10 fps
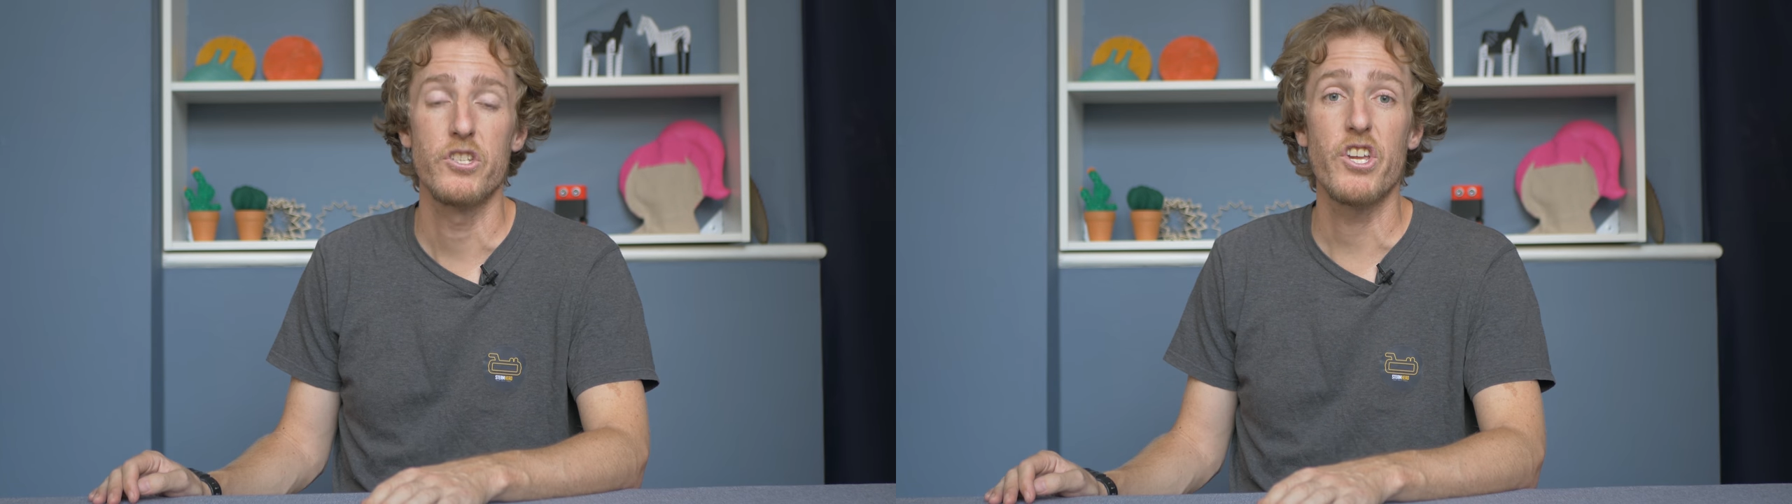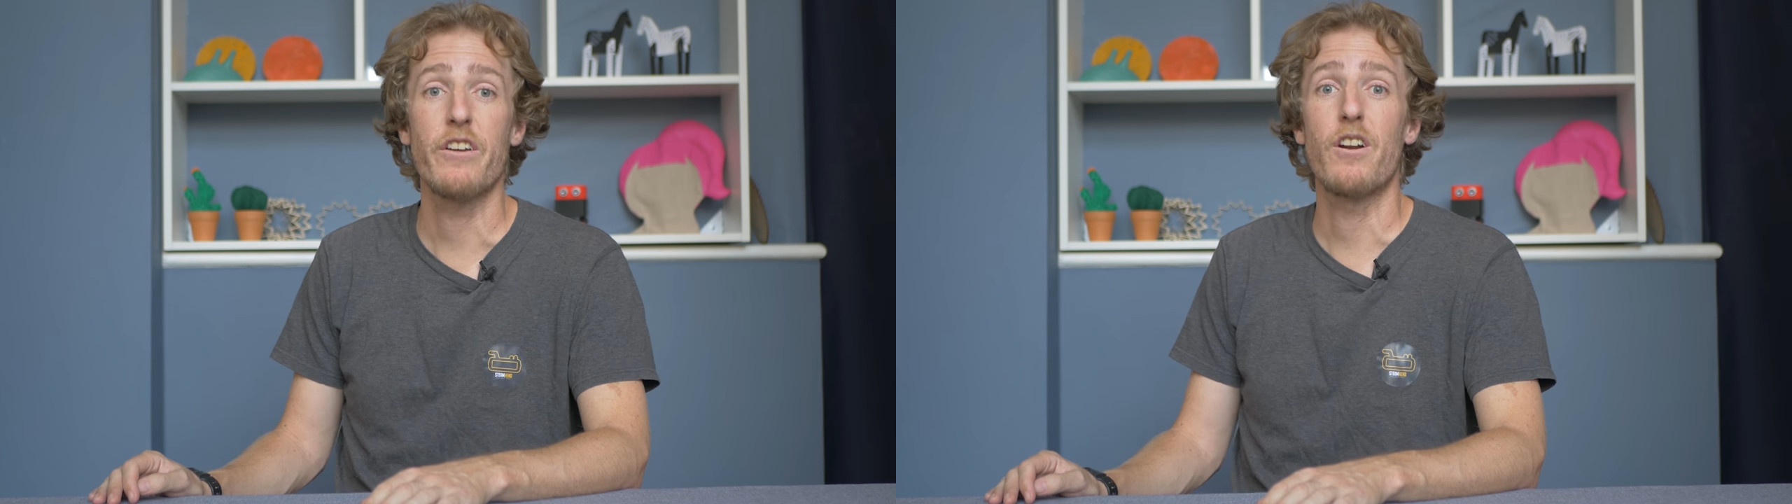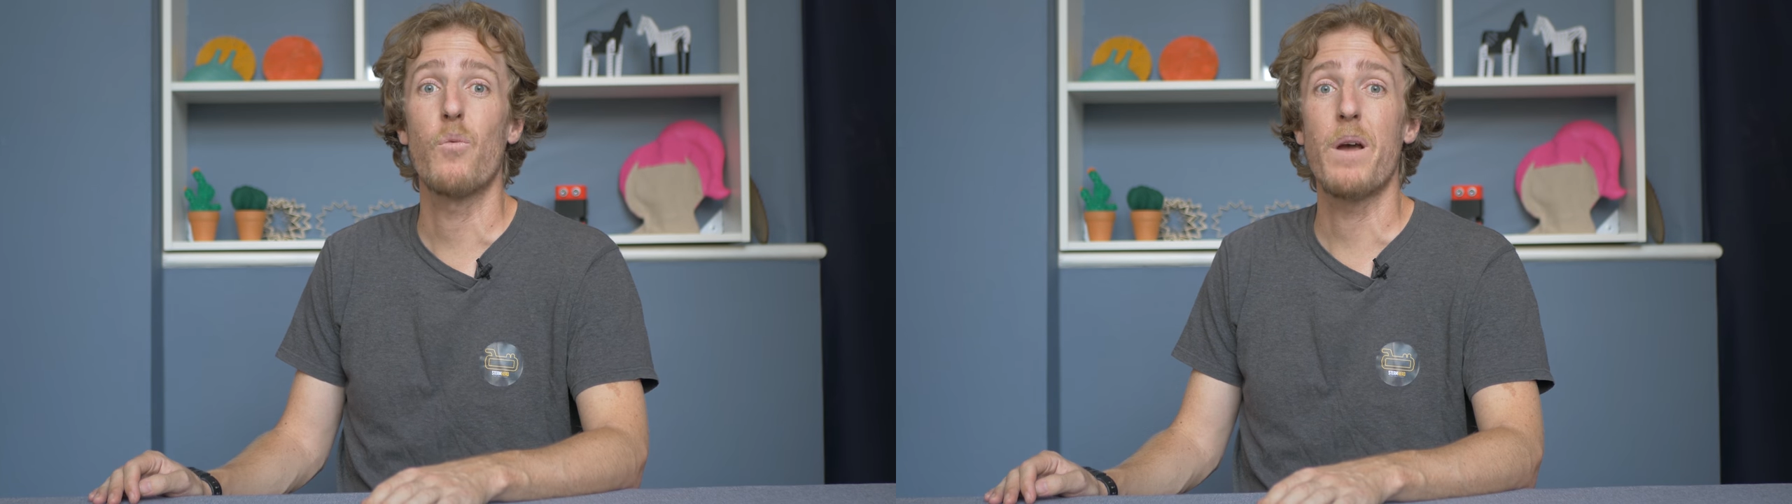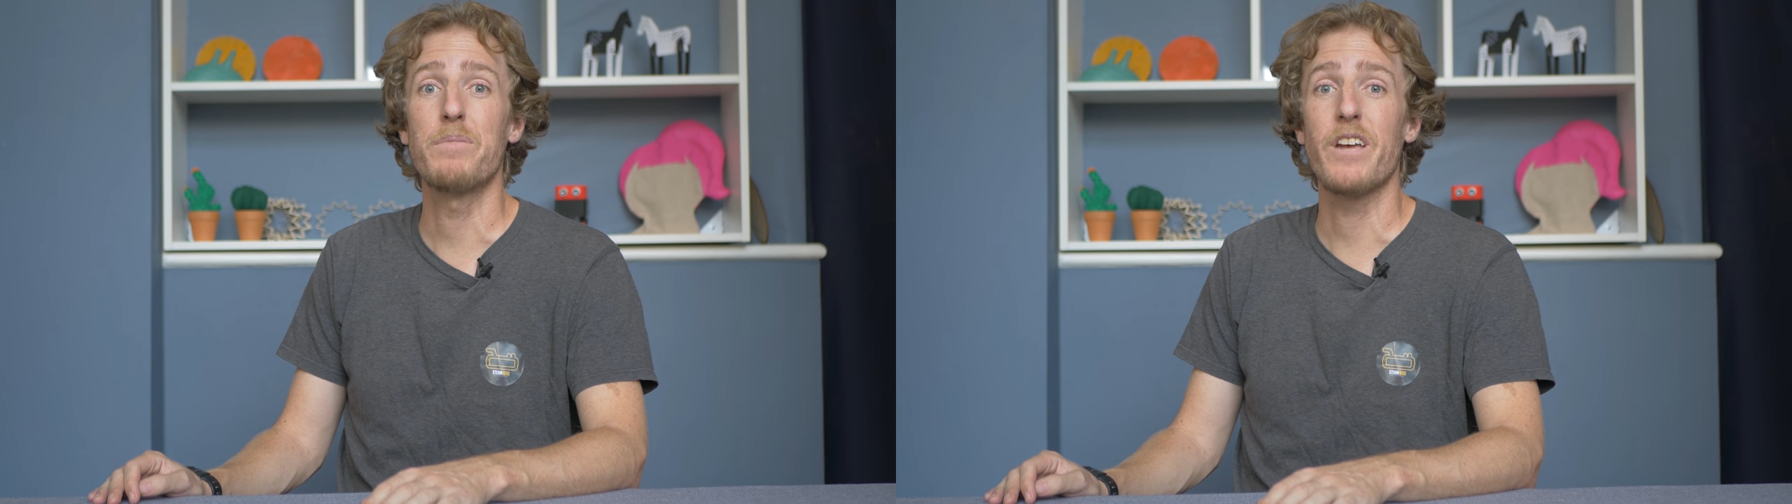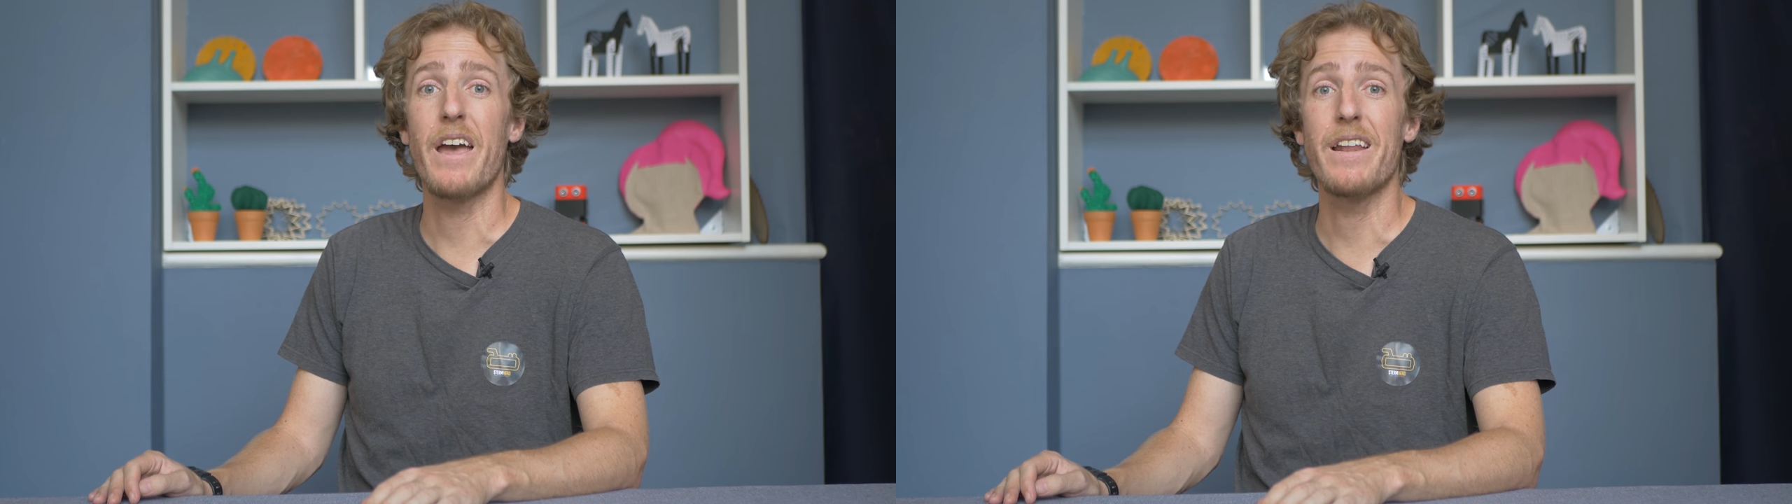Check out our
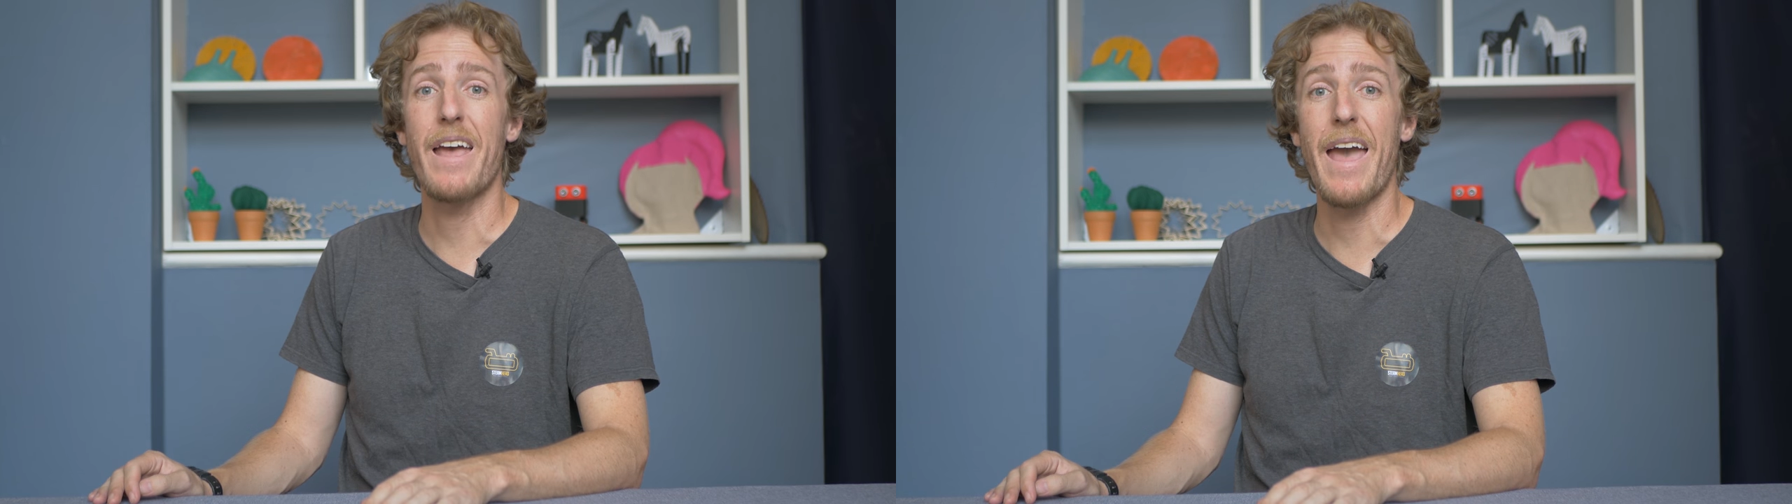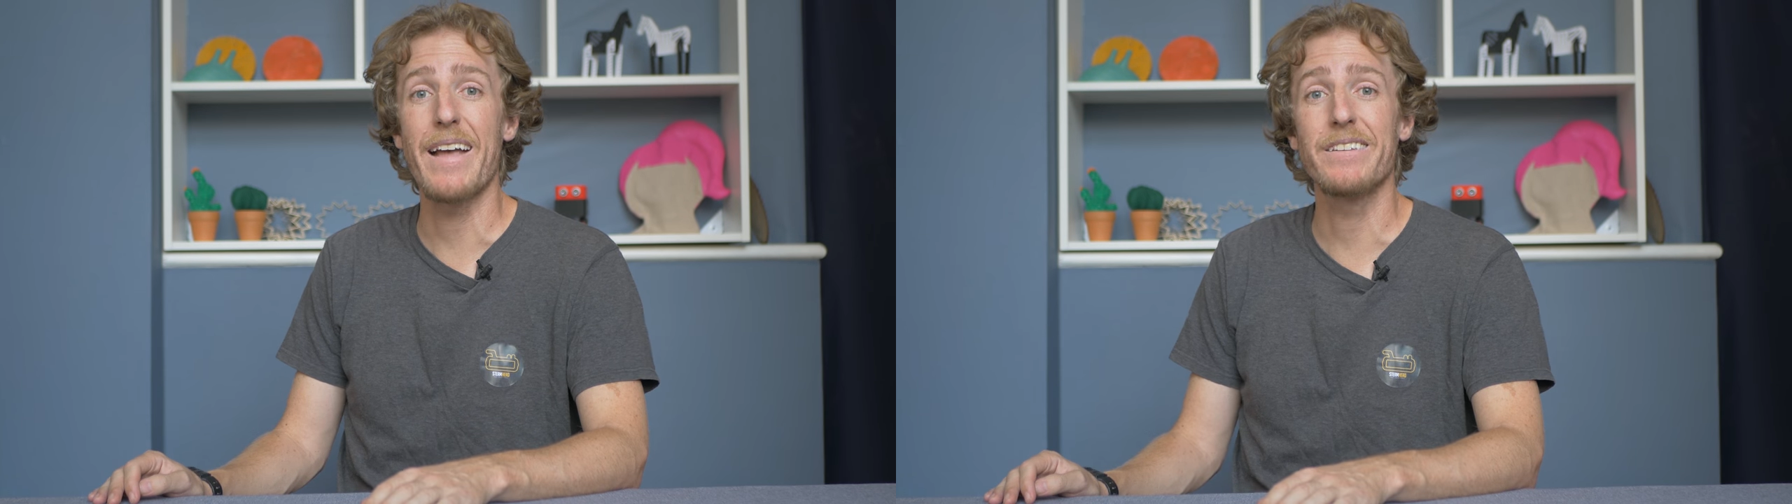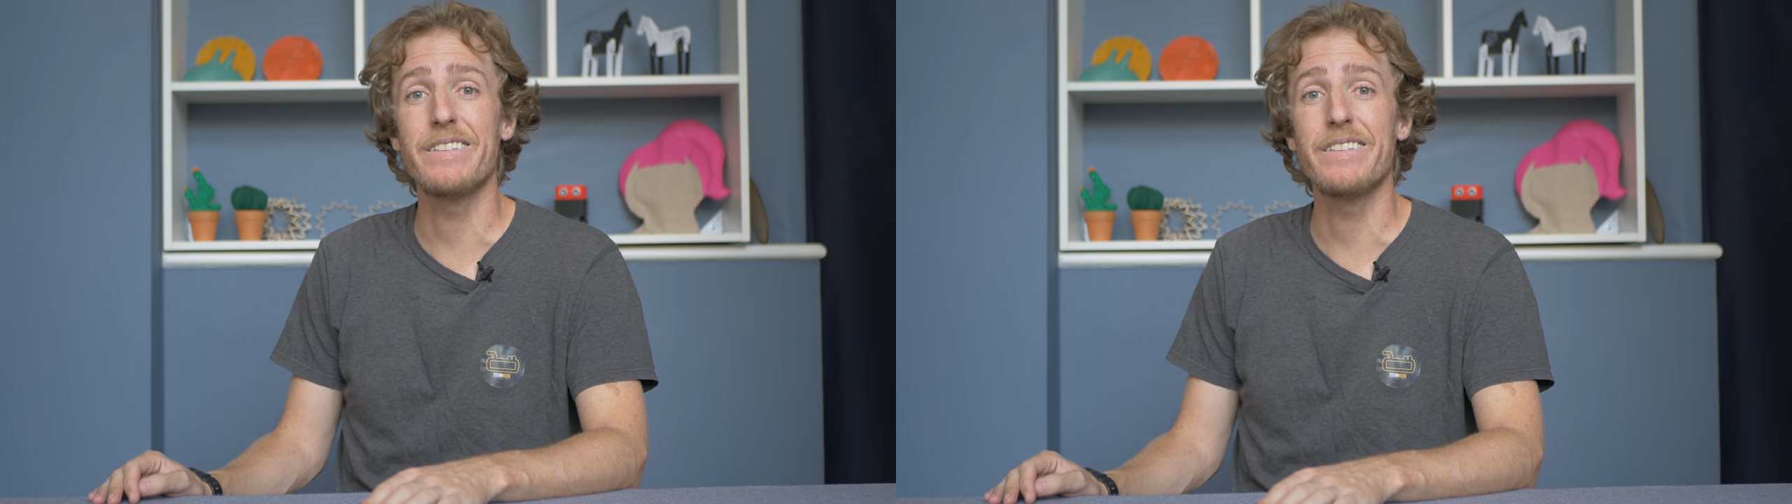website at